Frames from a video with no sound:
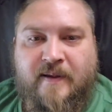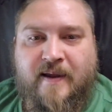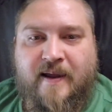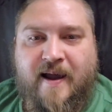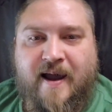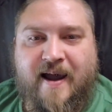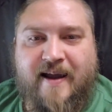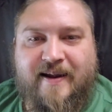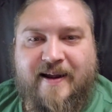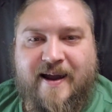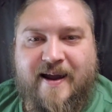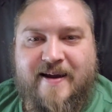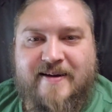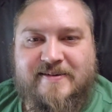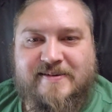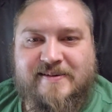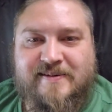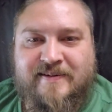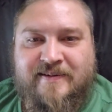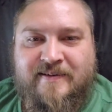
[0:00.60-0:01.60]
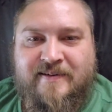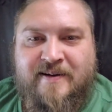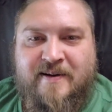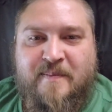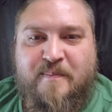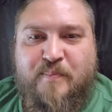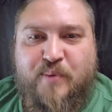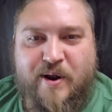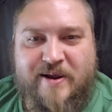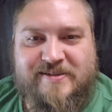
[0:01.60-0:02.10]
Hi guys,
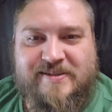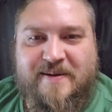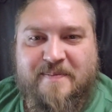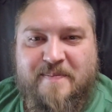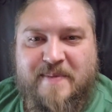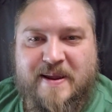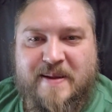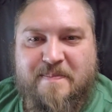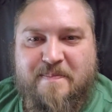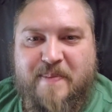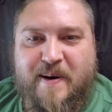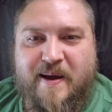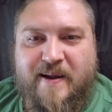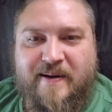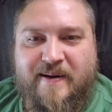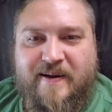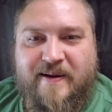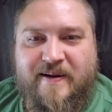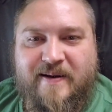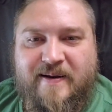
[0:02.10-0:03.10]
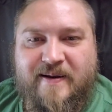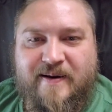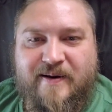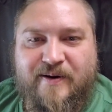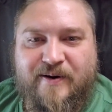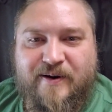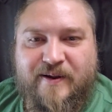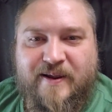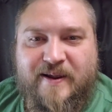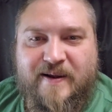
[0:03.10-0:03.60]
present me button in
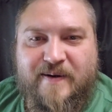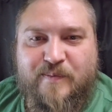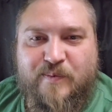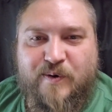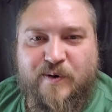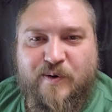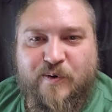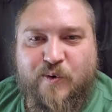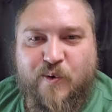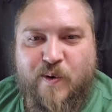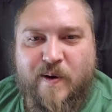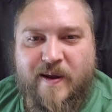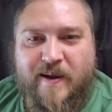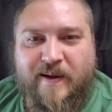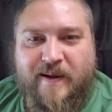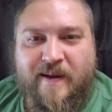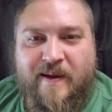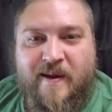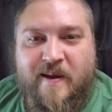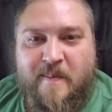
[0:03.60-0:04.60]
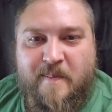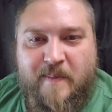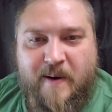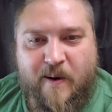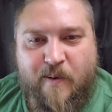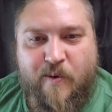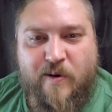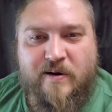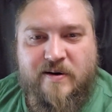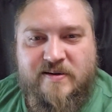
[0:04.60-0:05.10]
here again real quick. But I
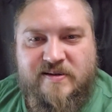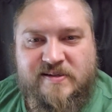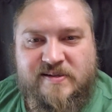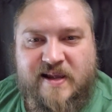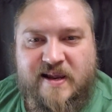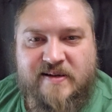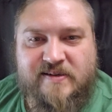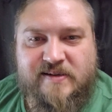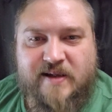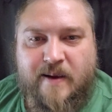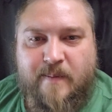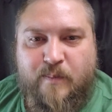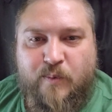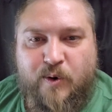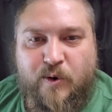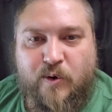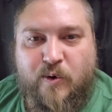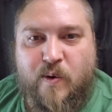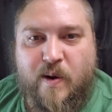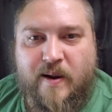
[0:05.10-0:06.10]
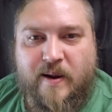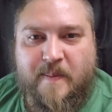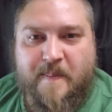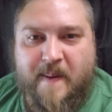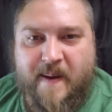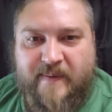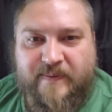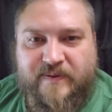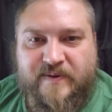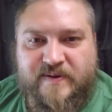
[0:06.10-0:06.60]
wanted to say something real quick
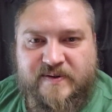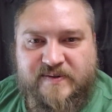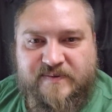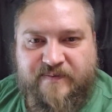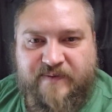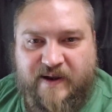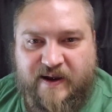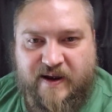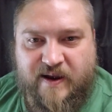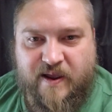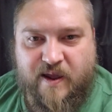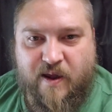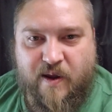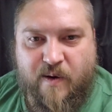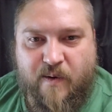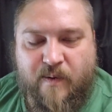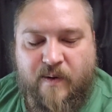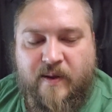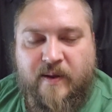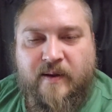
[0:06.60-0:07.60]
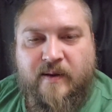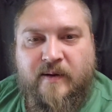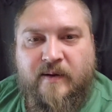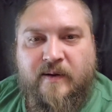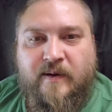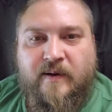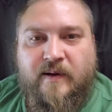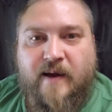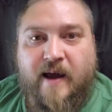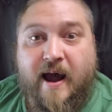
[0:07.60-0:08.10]
about this video.
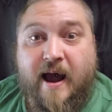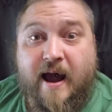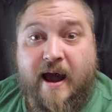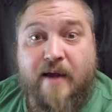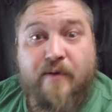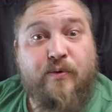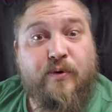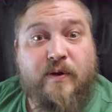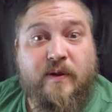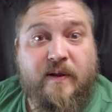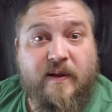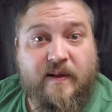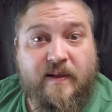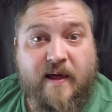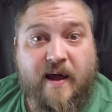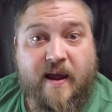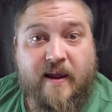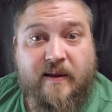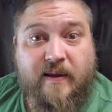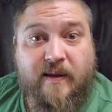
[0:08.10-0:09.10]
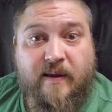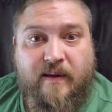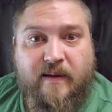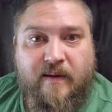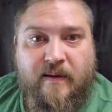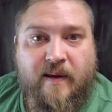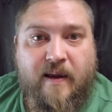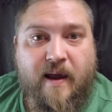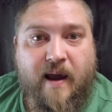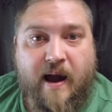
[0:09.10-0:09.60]
I really like it.
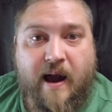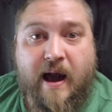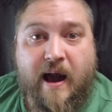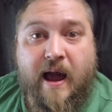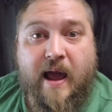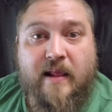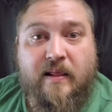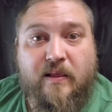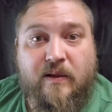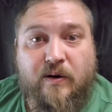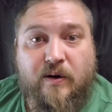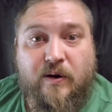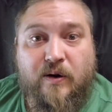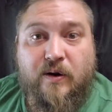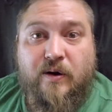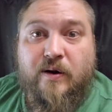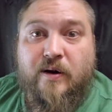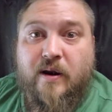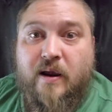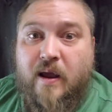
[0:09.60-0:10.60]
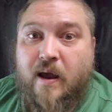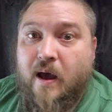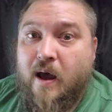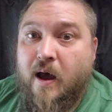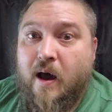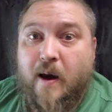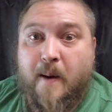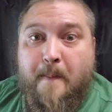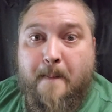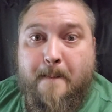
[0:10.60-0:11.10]
I learned
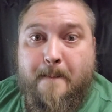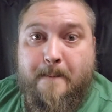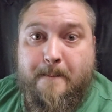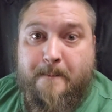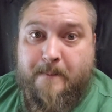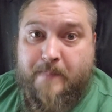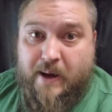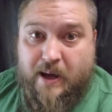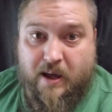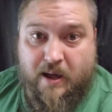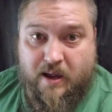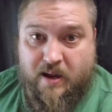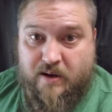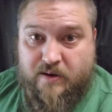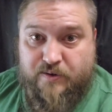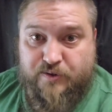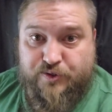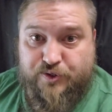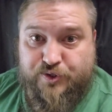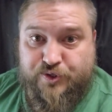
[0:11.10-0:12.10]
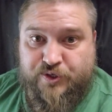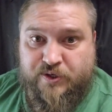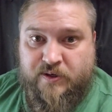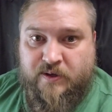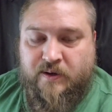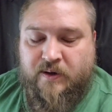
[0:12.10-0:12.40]
a bunch.